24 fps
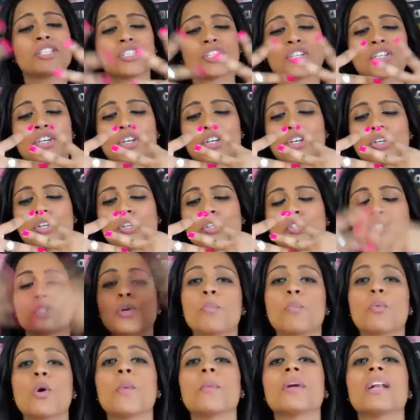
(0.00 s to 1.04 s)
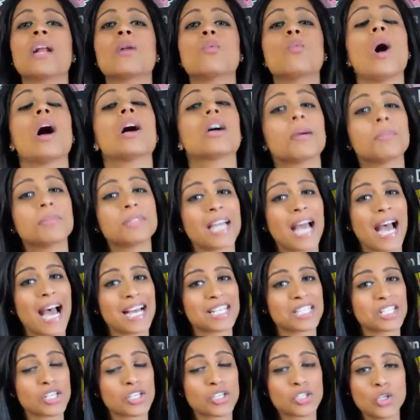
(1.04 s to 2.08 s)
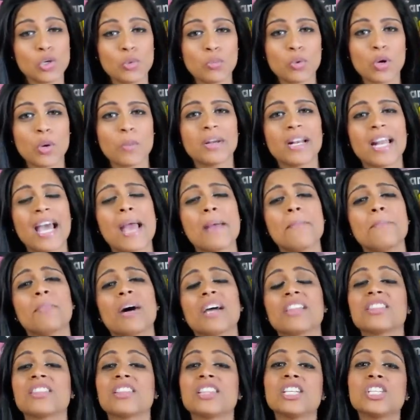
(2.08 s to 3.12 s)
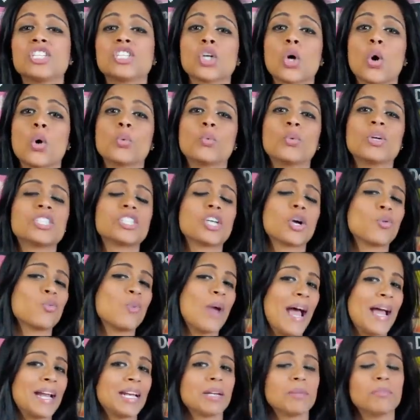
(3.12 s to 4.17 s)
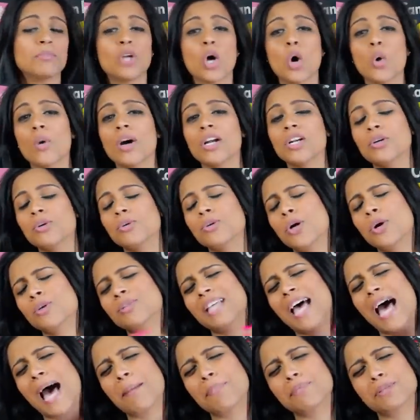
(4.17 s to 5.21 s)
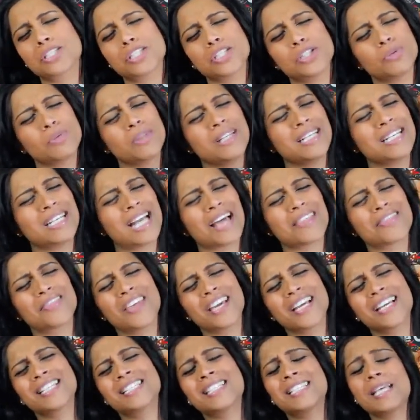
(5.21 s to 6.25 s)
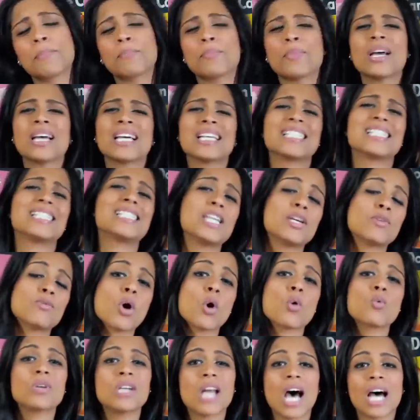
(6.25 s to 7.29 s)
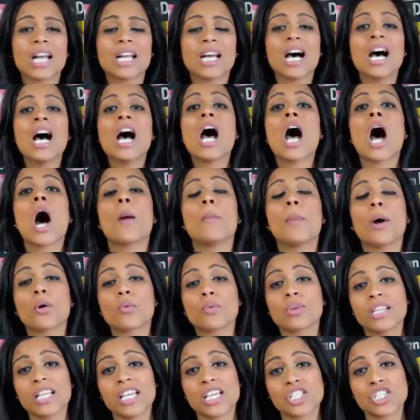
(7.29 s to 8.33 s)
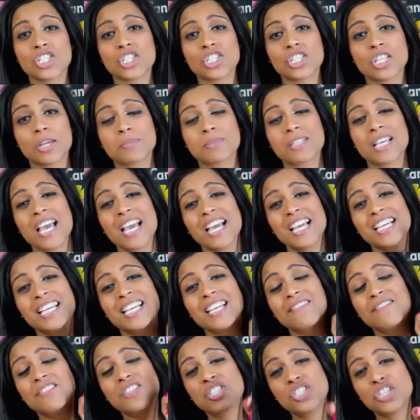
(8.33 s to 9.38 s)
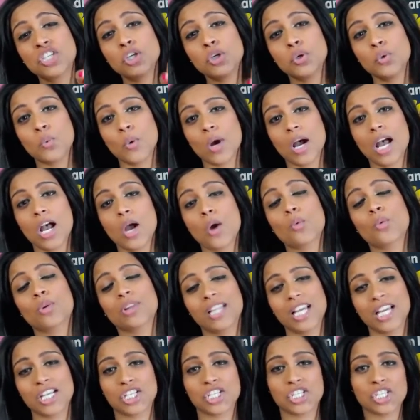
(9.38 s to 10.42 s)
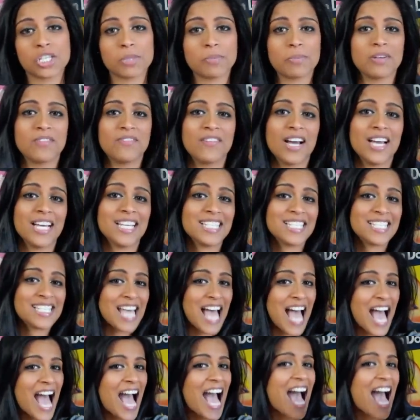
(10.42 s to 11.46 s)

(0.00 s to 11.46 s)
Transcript: your girl, Superwoman, and welcome to Ask Superwoman, a monthly show in which a random, no one who knows absolutely nothing, zip, zero, nada about relationships, gives you relationship advice.